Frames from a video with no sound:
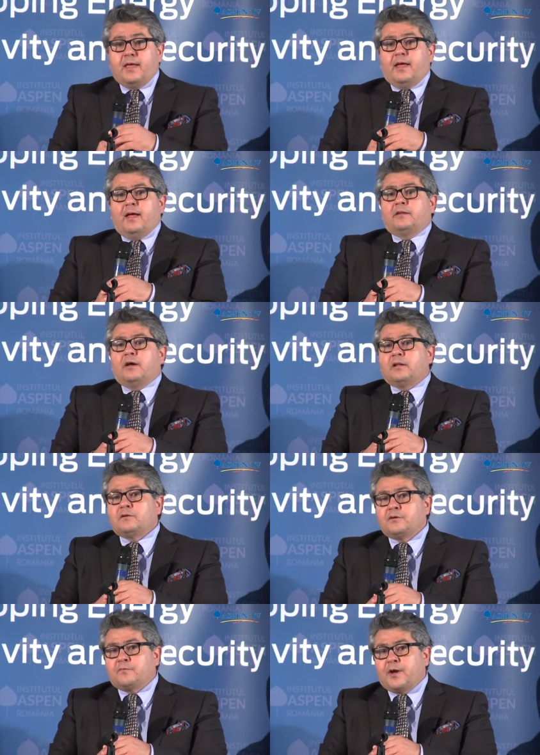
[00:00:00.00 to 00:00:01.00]
And the
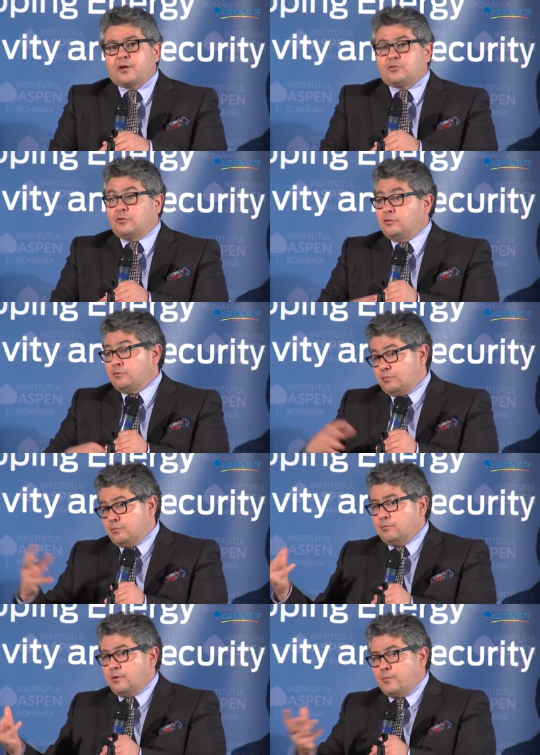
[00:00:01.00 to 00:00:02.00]
other factor,
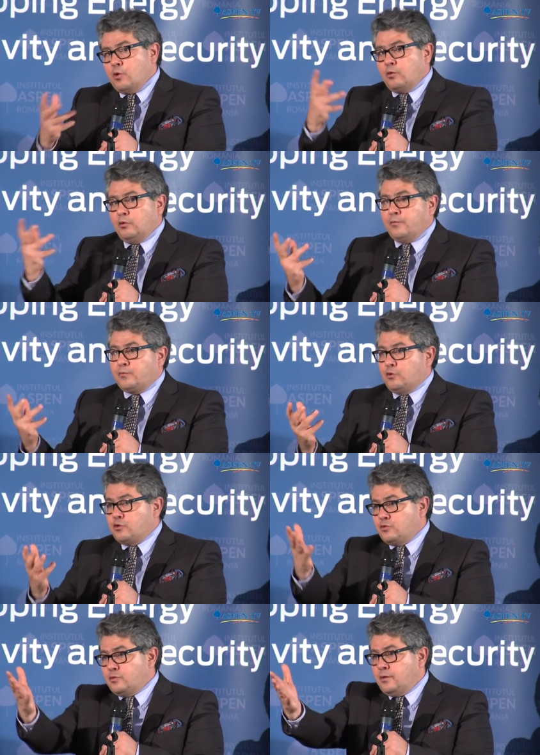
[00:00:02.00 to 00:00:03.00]
among all, of
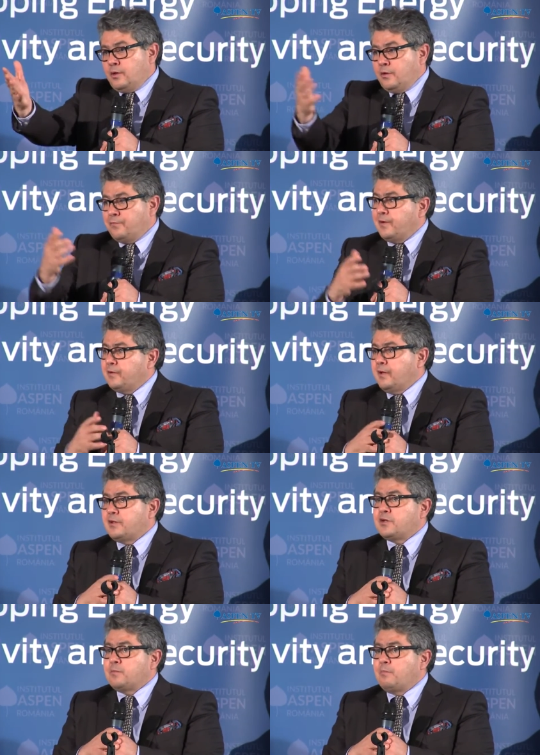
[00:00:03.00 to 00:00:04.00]
course, our friend
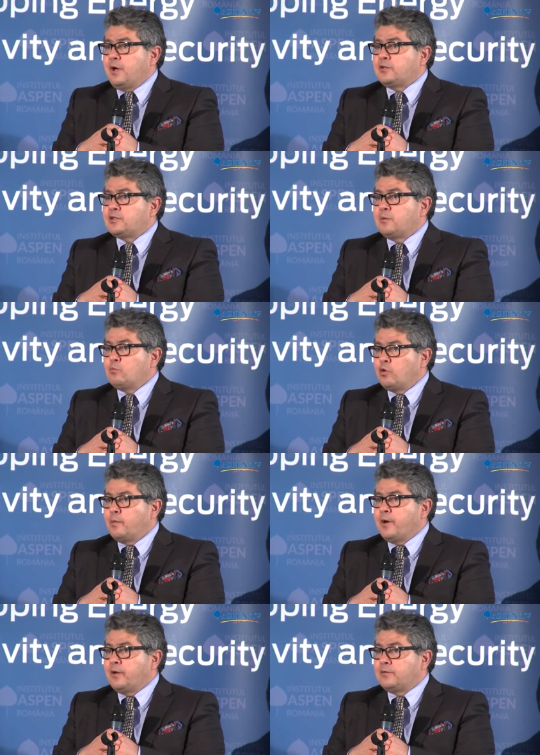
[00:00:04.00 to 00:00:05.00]
Assad might say more
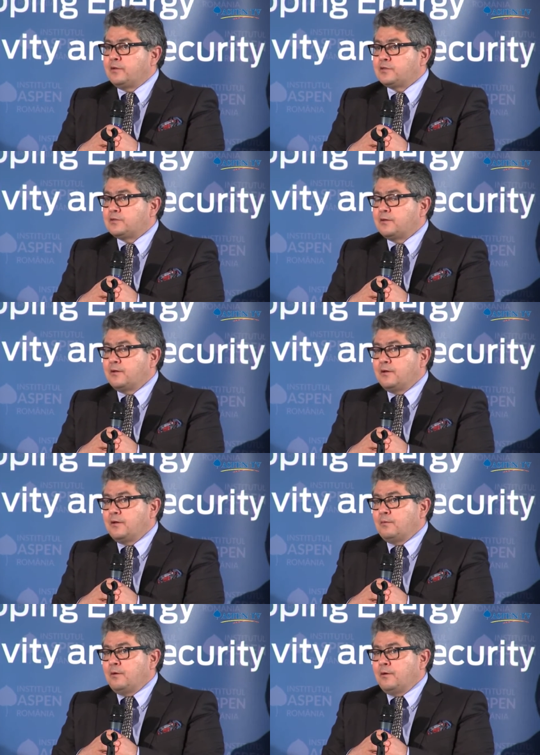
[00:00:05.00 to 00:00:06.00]
about this,
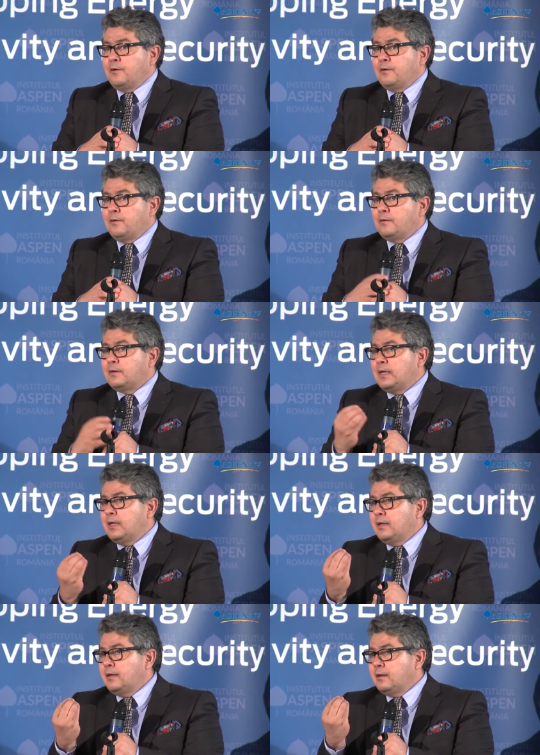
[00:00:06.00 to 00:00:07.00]

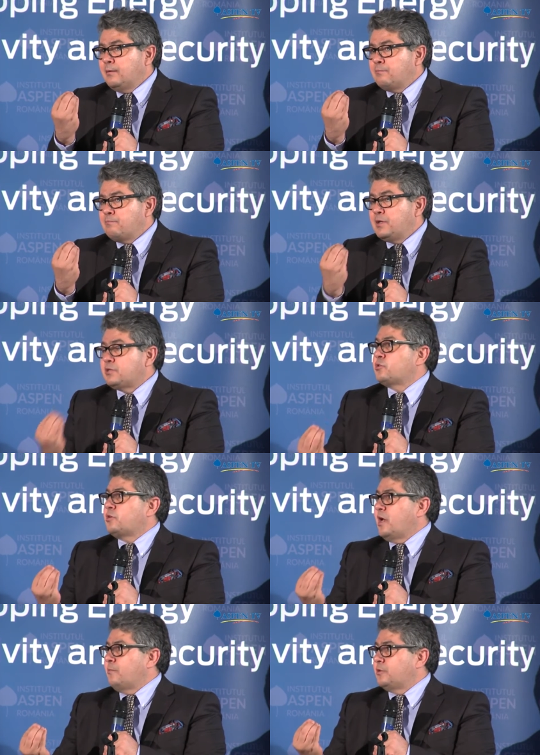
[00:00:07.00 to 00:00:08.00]
the business
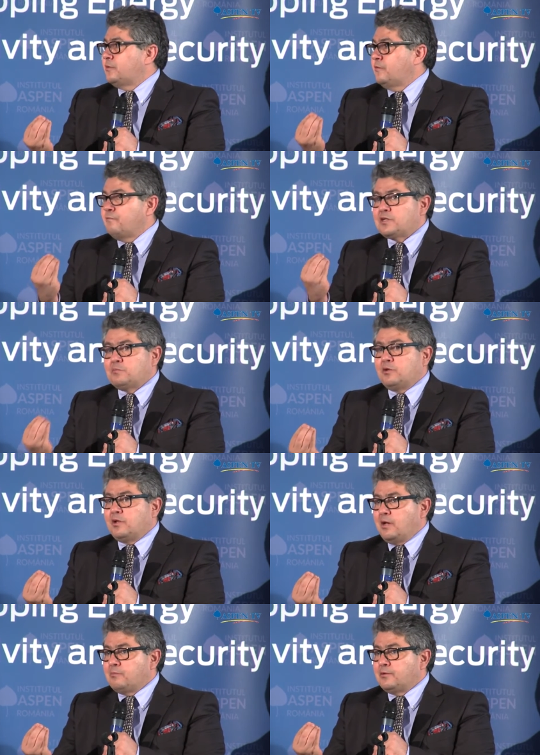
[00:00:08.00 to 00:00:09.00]
climate, investment
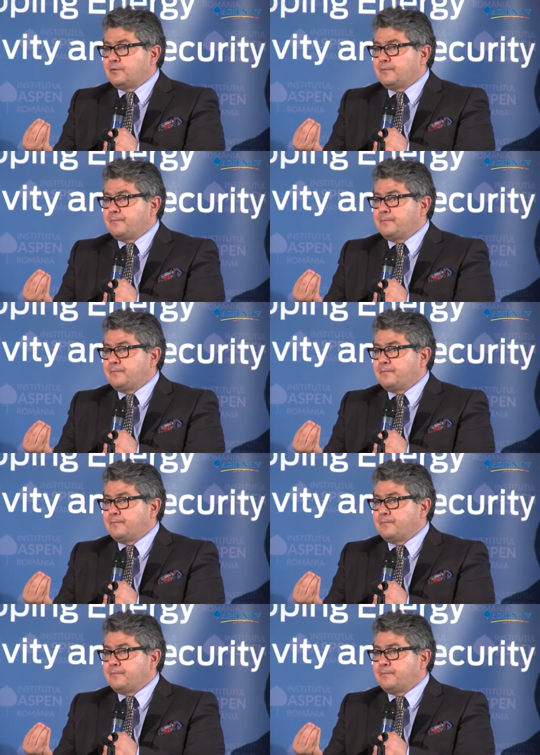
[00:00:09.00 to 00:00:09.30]
climate.